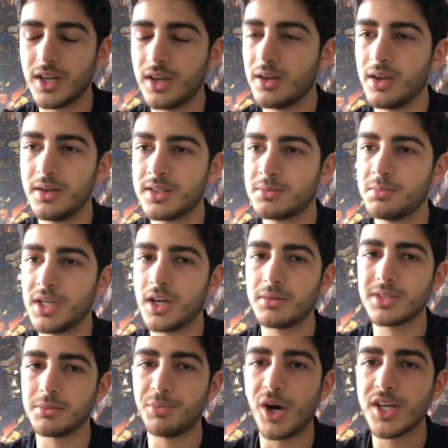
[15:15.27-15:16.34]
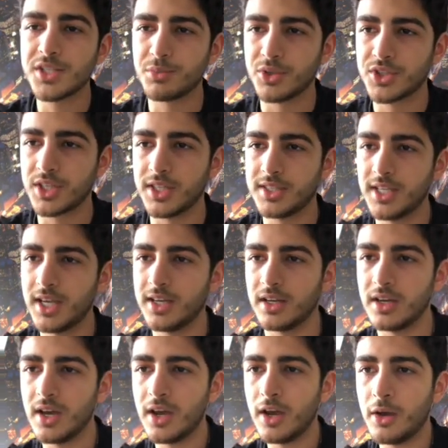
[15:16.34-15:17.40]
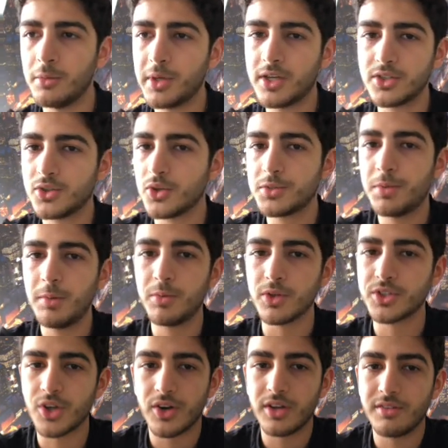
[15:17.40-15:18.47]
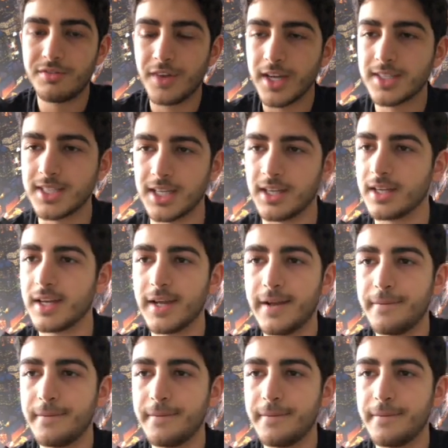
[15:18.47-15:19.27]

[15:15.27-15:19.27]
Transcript: it becomes impossible to contain because those people start infecting,